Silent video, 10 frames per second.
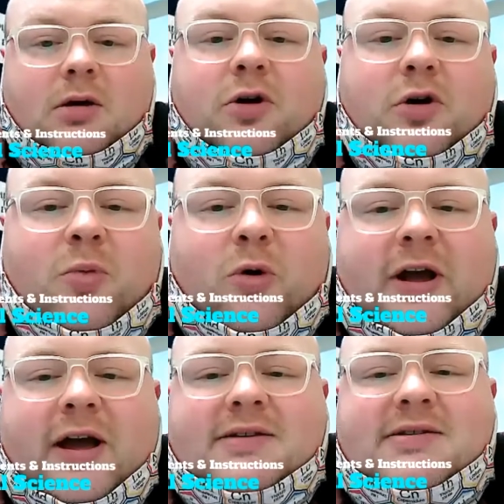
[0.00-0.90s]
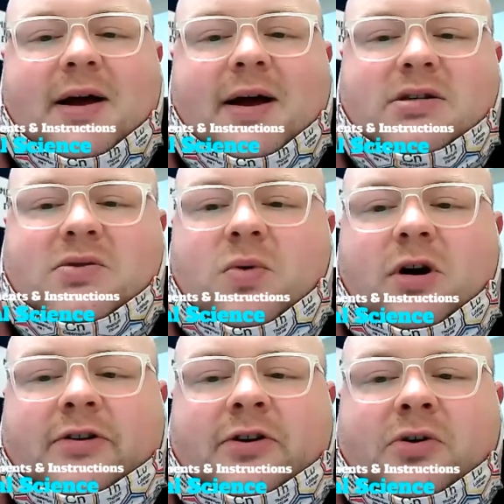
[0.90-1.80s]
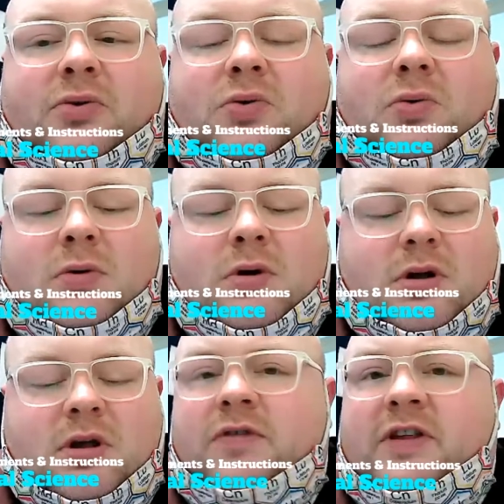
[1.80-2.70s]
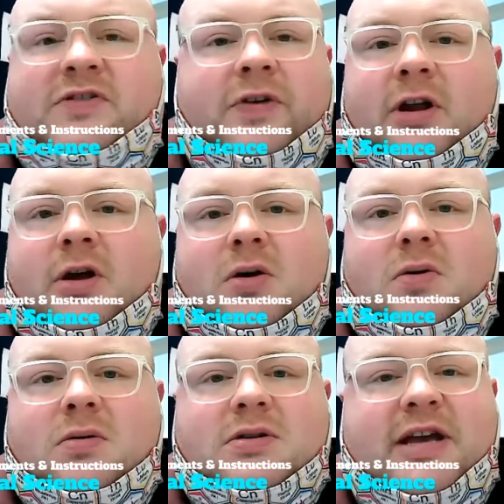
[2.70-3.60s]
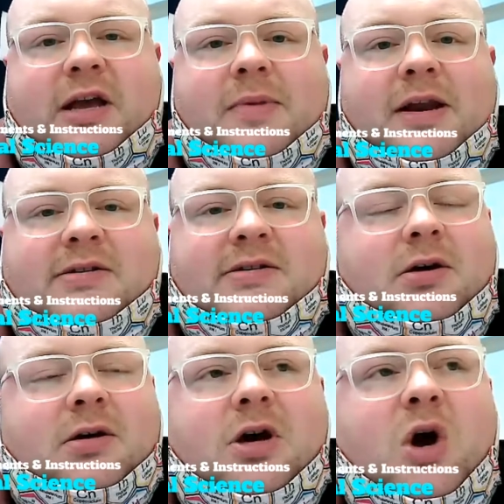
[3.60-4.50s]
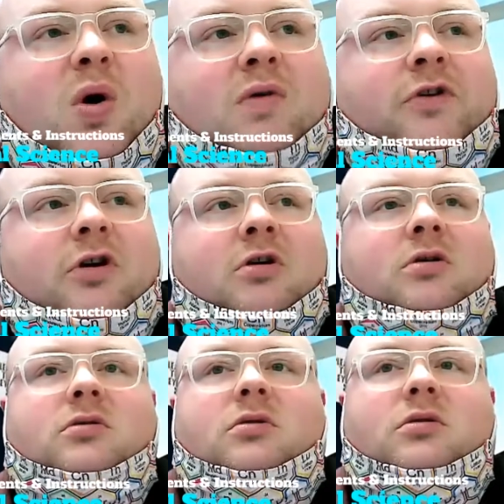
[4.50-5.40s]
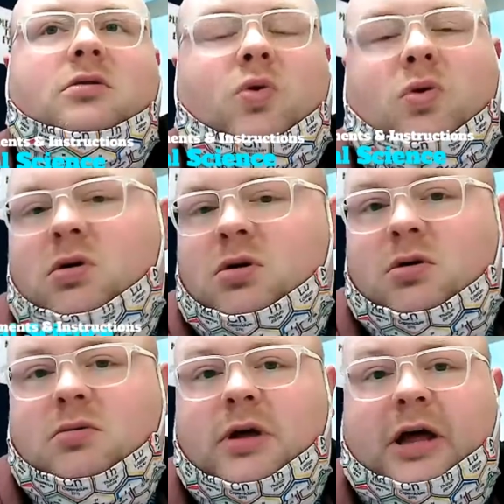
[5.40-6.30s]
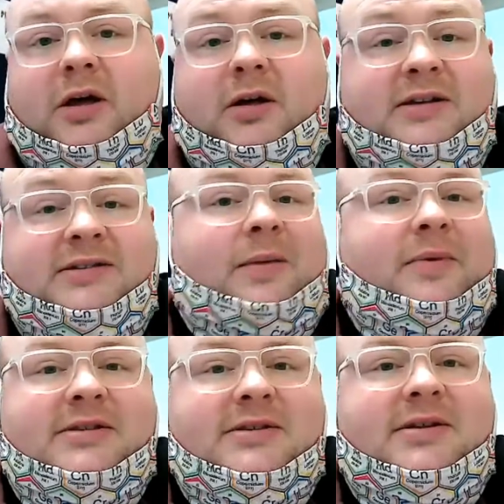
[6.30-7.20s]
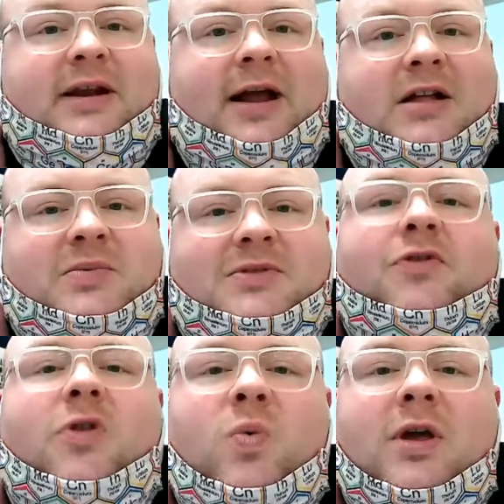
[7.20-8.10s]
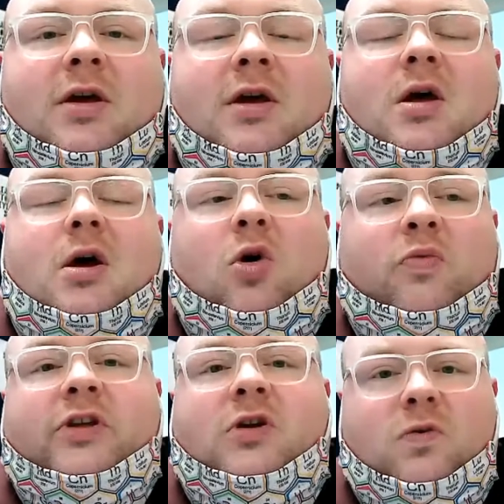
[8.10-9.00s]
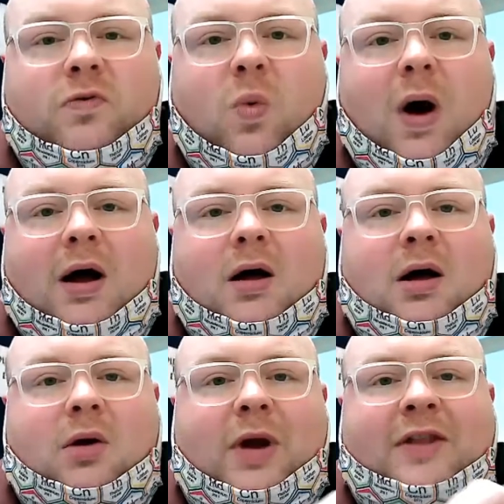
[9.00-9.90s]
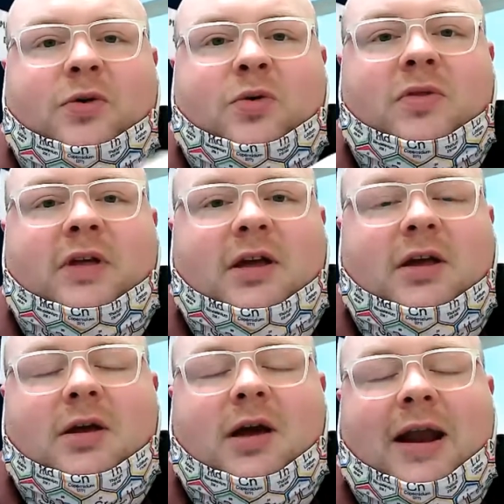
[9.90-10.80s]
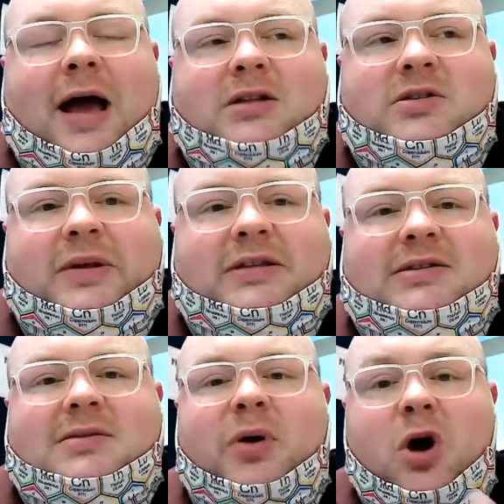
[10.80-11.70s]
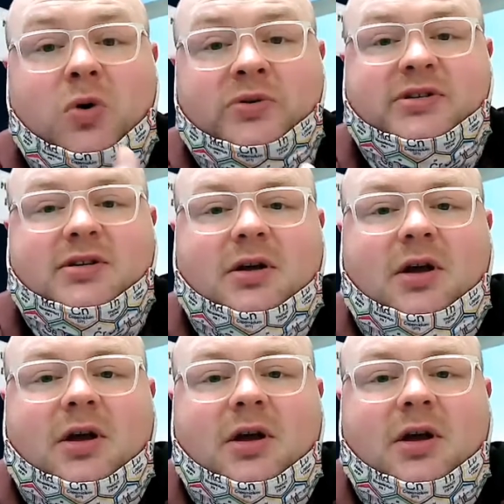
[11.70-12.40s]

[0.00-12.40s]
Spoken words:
Good morning, guys. I just wanted to give this video, take a minute to go over your assignments and announcements for the week. Hopefully you've read through the announcements post